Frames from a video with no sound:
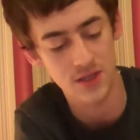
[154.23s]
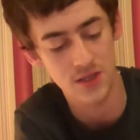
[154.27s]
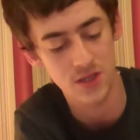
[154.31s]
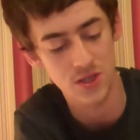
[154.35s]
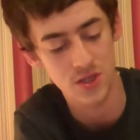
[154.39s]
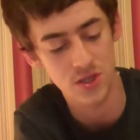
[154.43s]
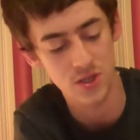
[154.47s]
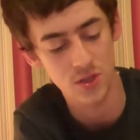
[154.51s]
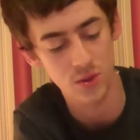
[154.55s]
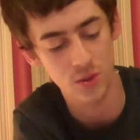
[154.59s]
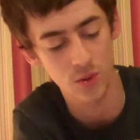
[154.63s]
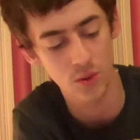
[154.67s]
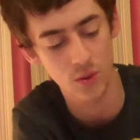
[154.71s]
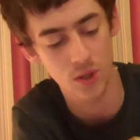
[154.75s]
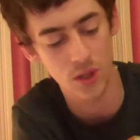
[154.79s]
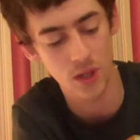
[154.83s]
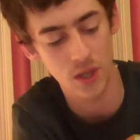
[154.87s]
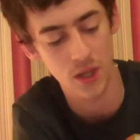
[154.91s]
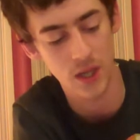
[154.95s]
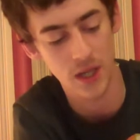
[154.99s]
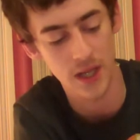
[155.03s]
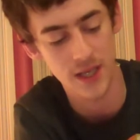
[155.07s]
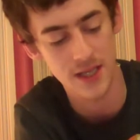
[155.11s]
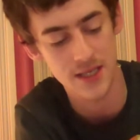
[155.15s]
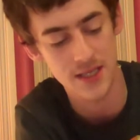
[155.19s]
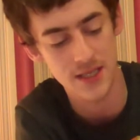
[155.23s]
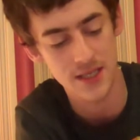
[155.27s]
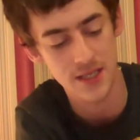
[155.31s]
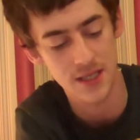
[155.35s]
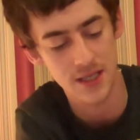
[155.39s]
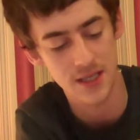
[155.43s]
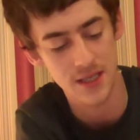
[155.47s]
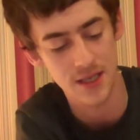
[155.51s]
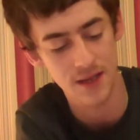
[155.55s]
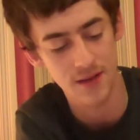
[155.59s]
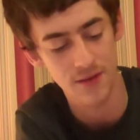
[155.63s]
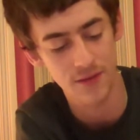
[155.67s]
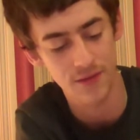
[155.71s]
So let's
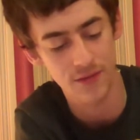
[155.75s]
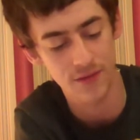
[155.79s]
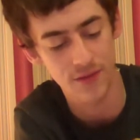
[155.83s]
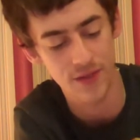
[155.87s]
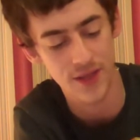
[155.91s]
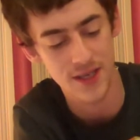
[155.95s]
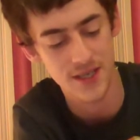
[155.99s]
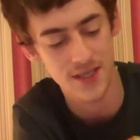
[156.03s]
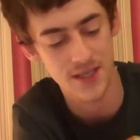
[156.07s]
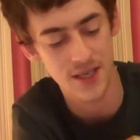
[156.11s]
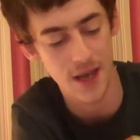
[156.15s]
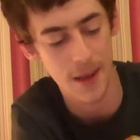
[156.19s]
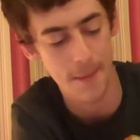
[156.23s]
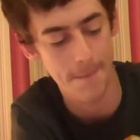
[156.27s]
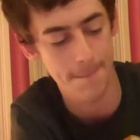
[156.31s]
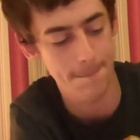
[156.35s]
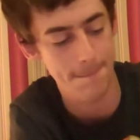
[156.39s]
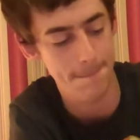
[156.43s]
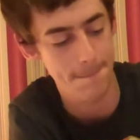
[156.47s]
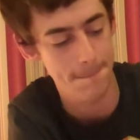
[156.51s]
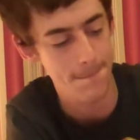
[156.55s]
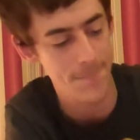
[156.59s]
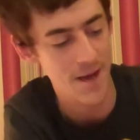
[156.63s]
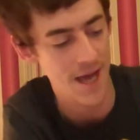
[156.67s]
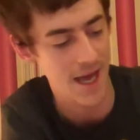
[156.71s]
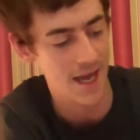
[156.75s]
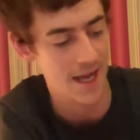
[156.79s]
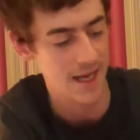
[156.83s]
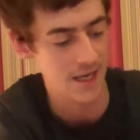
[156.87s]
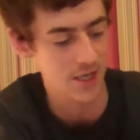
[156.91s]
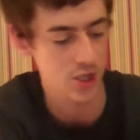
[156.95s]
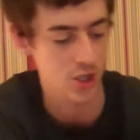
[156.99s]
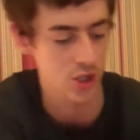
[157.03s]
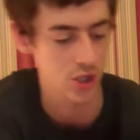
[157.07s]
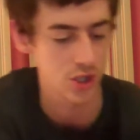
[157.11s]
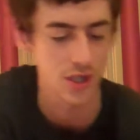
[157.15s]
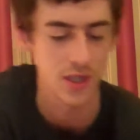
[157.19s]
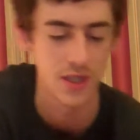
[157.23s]
give this a
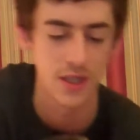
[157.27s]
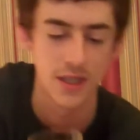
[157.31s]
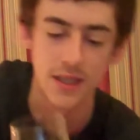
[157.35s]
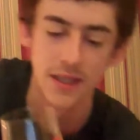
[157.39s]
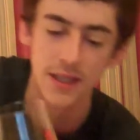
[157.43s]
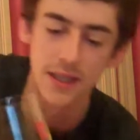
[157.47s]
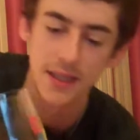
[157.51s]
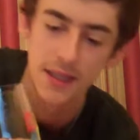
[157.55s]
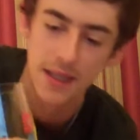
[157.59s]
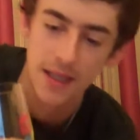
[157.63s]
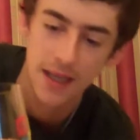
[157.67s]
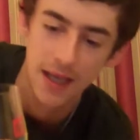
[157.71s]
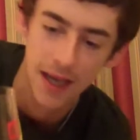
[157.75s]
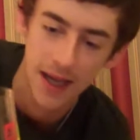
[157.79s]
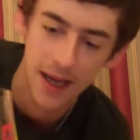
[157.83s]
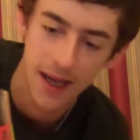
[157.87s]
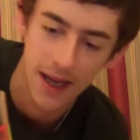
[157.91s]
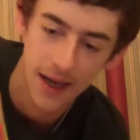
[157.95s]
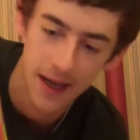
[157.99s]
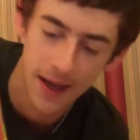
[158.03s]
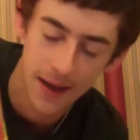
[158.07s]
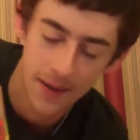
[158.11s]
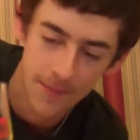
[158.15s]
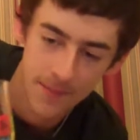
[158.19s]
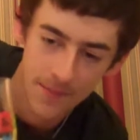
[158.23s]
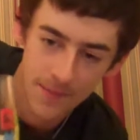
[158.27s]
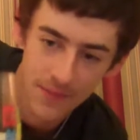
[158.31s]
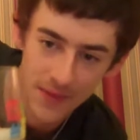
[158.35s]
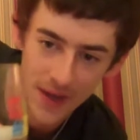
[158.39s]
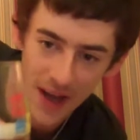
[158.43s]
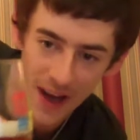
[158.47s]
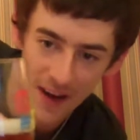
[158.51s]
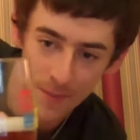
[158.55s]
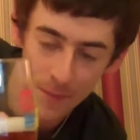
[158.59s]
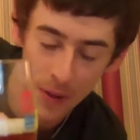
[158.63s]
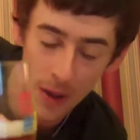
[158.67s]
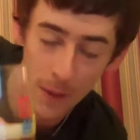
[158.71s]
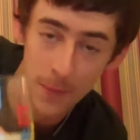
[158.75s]
bash.
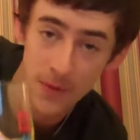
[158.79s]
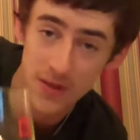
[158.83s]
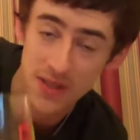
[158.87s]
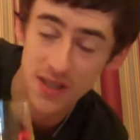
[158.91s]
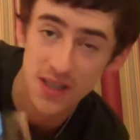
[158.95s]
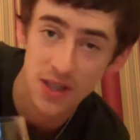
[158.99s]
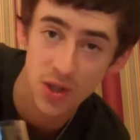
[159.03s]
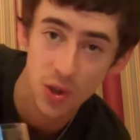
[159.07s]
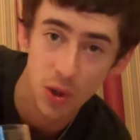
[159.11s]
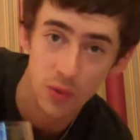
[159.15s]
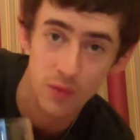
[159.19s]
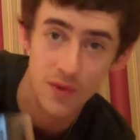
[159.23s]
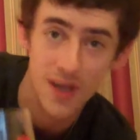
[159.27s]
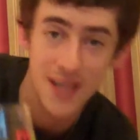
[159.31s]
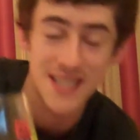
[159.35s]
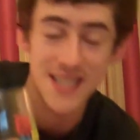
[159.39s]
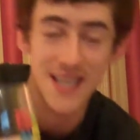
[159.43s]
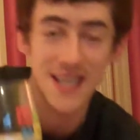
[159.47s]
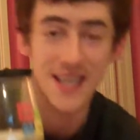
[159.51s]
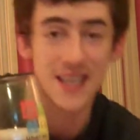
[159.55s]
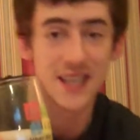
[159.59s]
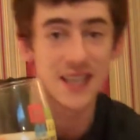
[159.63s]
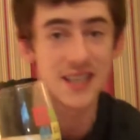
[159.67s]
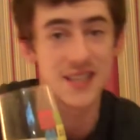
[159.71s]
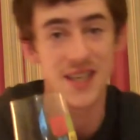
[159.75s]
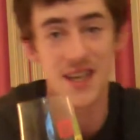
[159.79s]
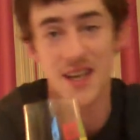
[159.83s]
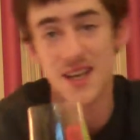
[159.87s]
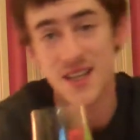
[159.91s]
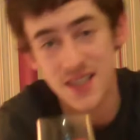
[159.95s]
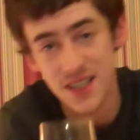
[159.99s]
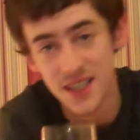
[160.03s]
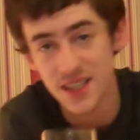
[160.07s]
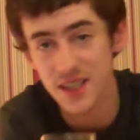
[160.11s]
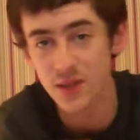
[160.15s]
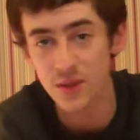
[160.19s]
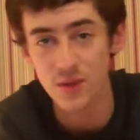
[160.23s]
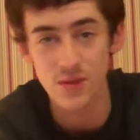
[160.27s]
I've purposely not read any
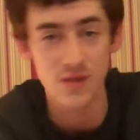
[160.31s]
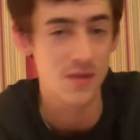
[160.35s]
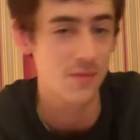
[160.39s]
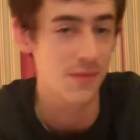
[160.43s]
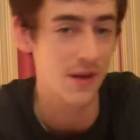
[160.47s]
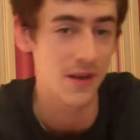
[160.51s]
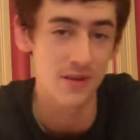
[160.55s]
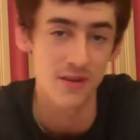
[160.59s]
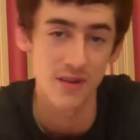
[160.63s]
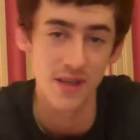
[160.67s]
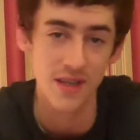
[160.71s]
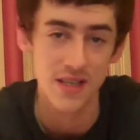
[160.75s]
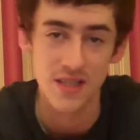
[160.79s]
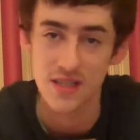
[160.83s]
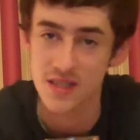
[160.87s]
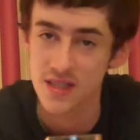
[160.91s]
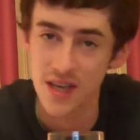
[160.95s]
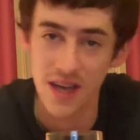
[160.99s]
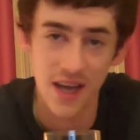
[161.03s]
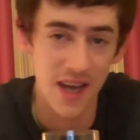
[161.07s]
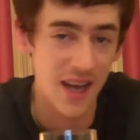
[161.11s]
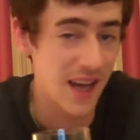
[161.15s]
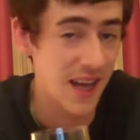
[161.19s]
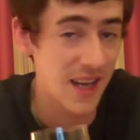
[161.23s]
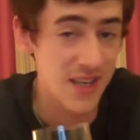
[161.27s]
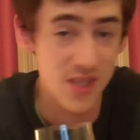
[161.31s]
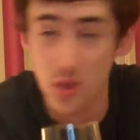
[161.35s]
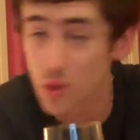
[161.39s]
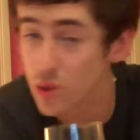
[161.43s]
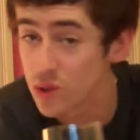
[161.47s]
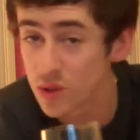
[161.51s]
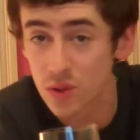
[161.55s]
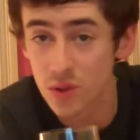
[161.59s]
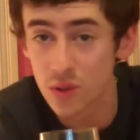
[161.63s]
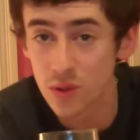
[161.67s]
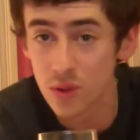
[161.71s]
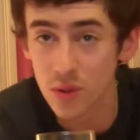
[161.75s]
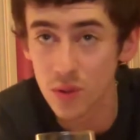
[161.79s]
tasting notes about this. I don't
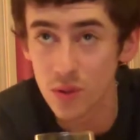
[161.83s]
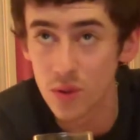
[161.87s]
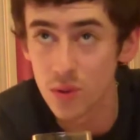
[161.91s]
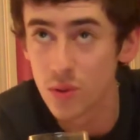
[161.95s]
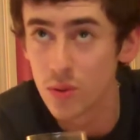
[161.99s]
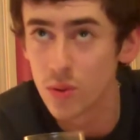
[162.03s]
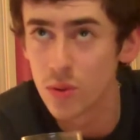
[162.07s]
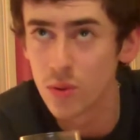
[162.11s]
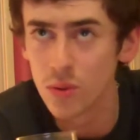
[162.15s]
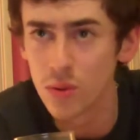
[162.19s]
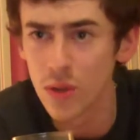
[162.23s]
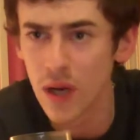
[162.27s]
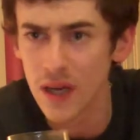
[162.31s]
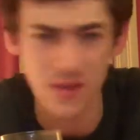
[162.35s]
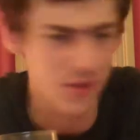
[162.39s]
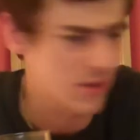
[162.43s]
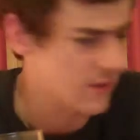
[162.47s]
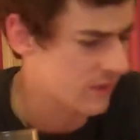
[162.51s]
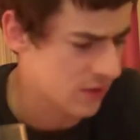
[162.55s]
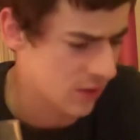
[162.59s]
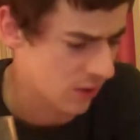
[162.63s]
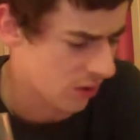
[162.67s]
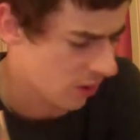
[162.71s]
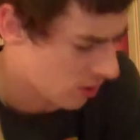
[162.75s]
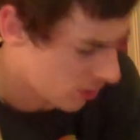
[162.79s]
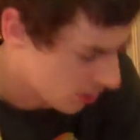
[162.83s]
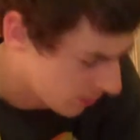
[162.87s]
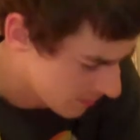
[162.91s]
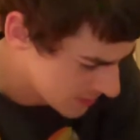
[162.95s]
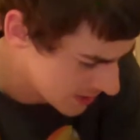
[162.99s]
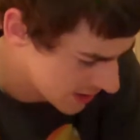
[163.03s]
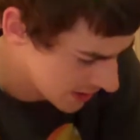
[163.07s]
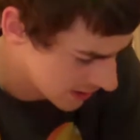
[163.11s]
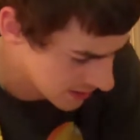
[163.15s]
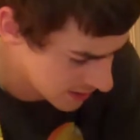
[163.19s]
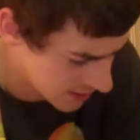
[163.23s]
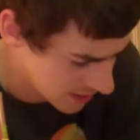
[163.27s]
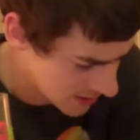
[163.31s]
even know the
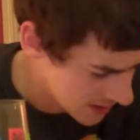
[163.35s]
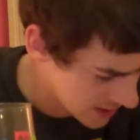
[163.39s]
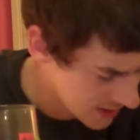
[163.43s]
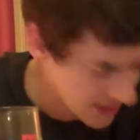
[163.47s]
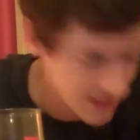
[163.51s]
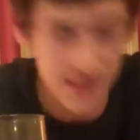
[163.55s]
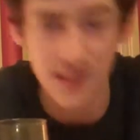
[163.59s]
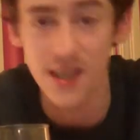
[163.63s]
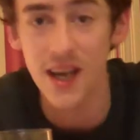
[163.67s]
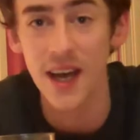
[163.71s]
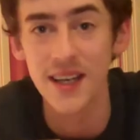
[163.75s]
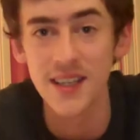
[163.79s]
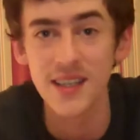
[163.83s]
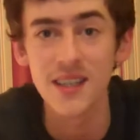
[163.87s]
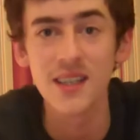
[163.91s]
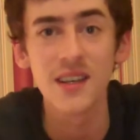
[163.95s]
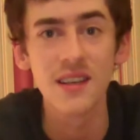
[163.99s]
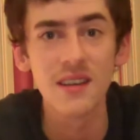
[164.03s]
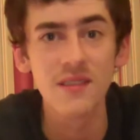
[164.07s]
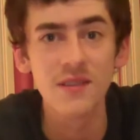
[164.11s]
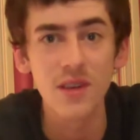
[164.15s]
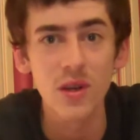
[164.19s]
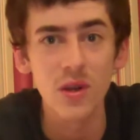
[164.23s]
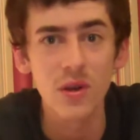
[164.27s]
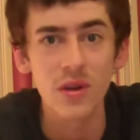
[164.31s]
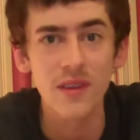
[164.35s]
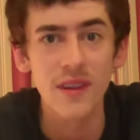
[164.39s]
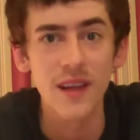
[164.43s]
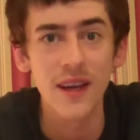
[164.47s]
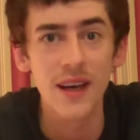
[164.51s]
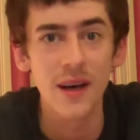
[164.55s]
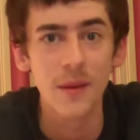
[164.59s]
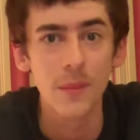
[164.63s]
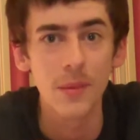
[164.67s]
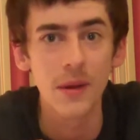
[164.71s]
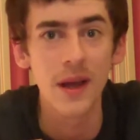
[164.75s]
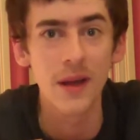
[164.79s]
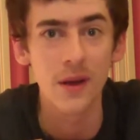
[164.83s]
hops that are used in this. I didn't even look that up.